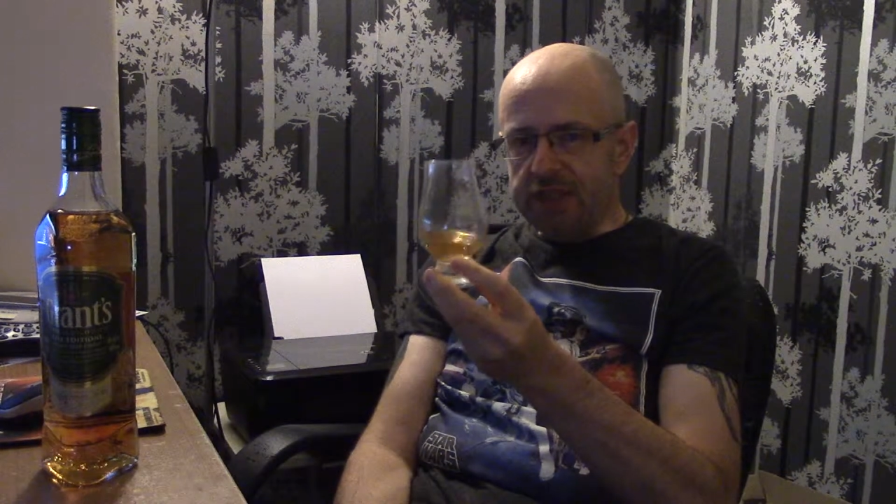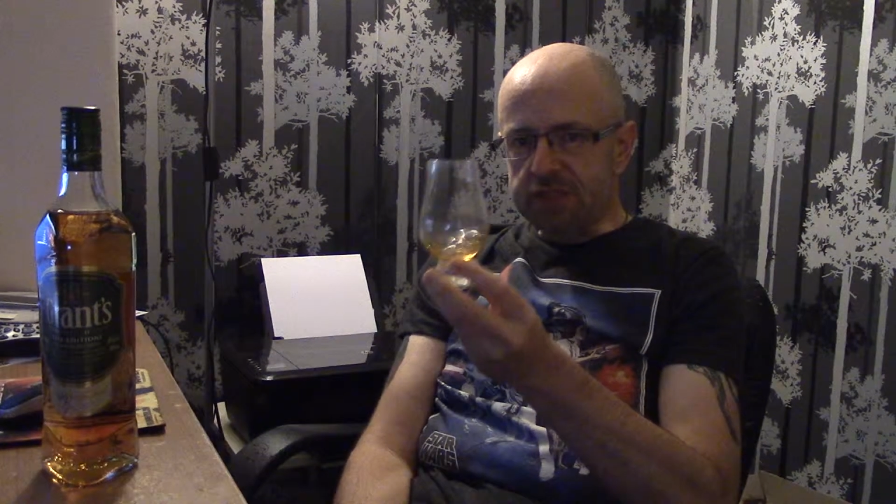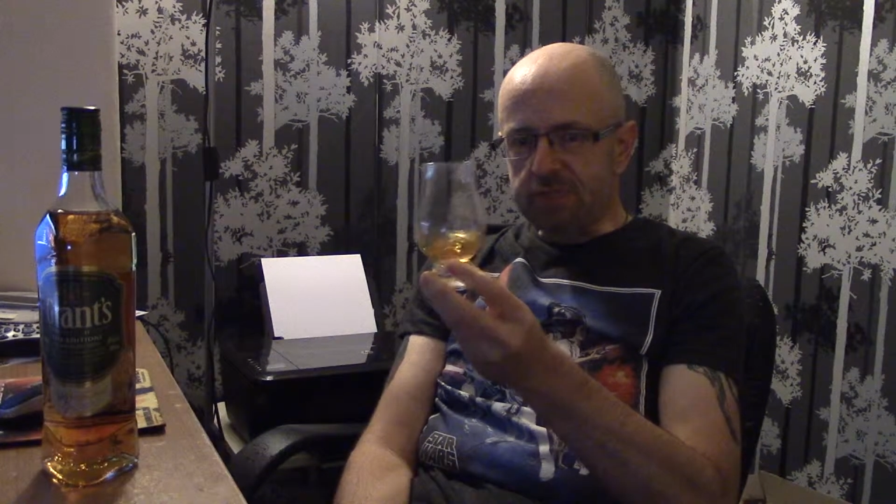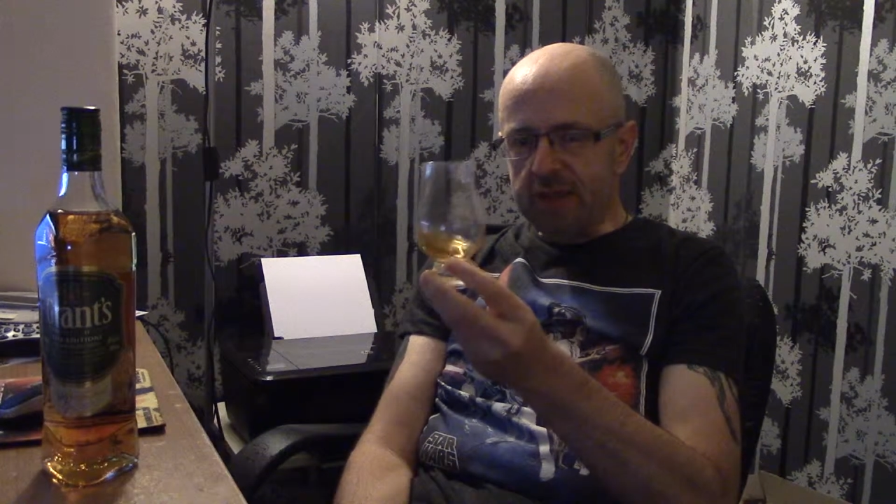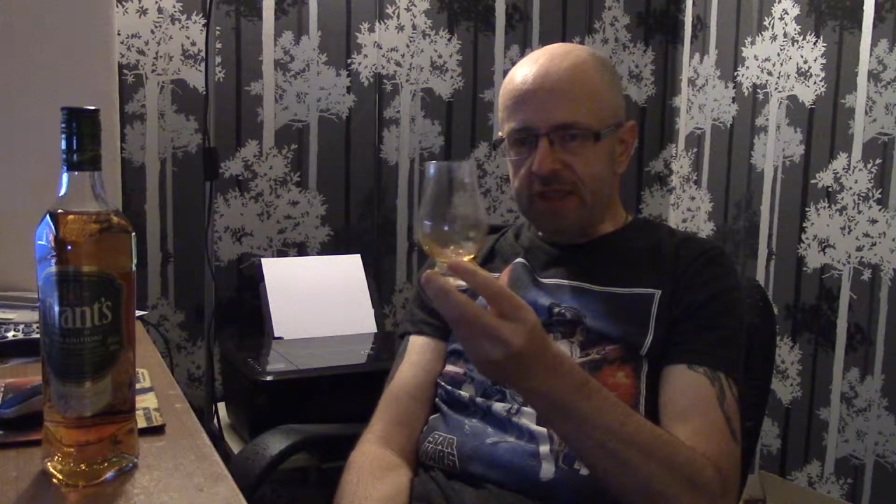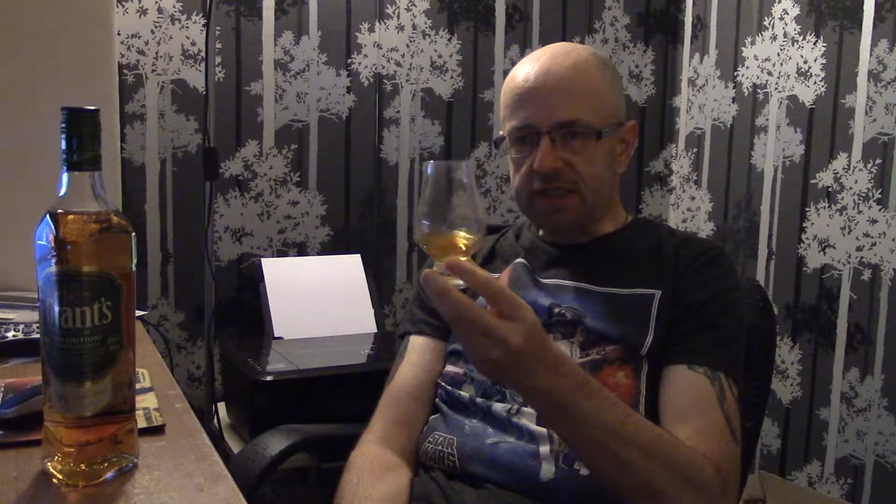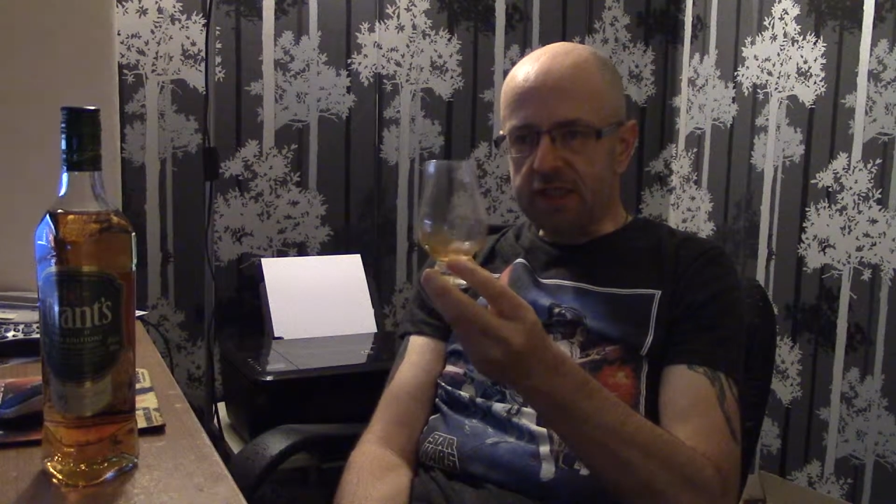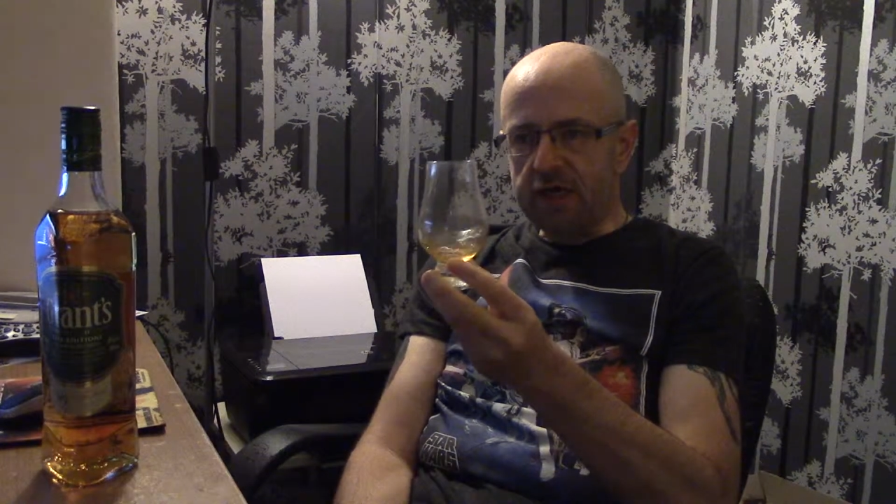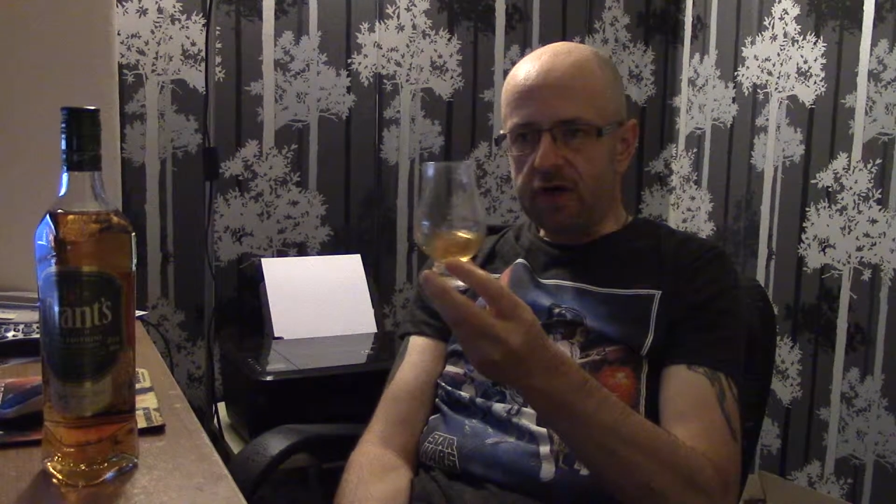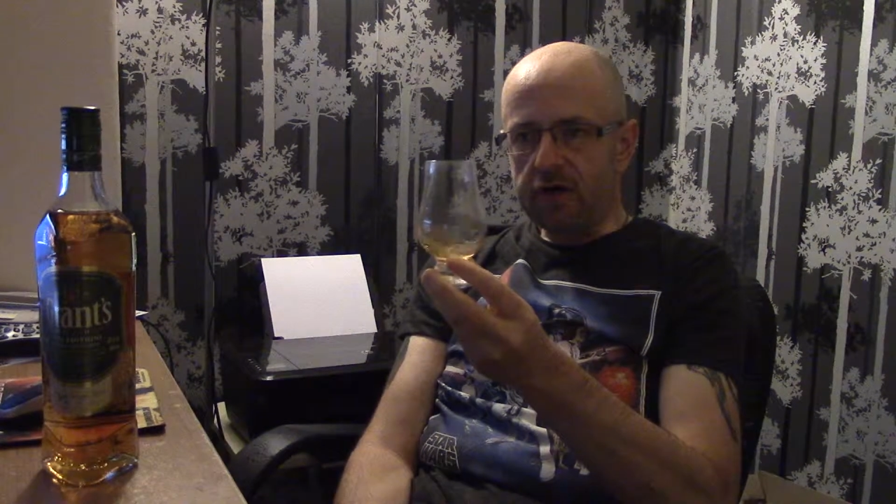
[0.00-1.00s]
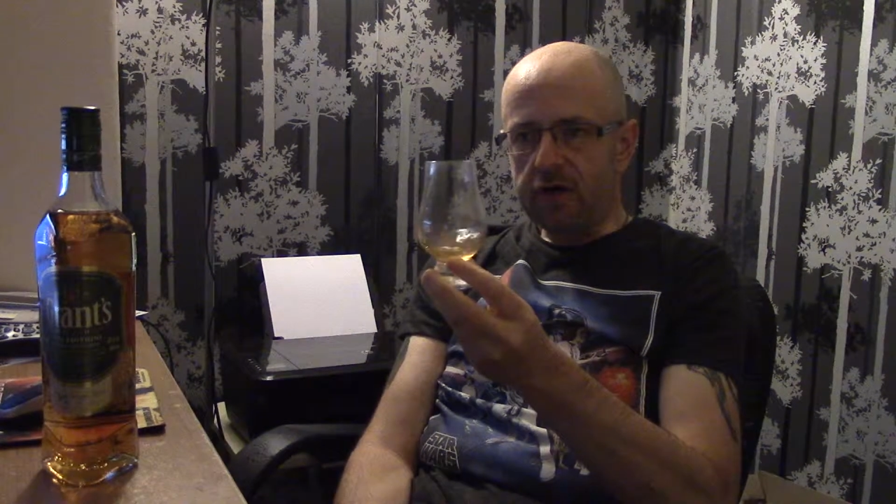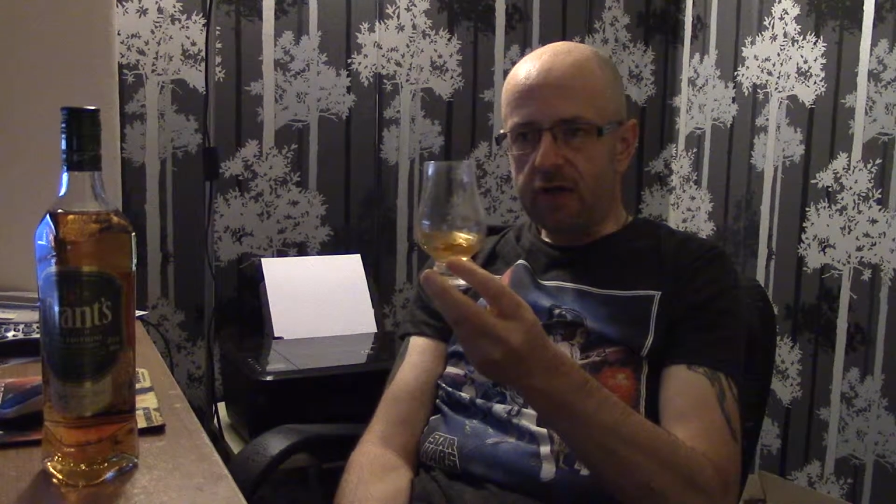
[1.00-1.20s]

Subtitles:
spice there.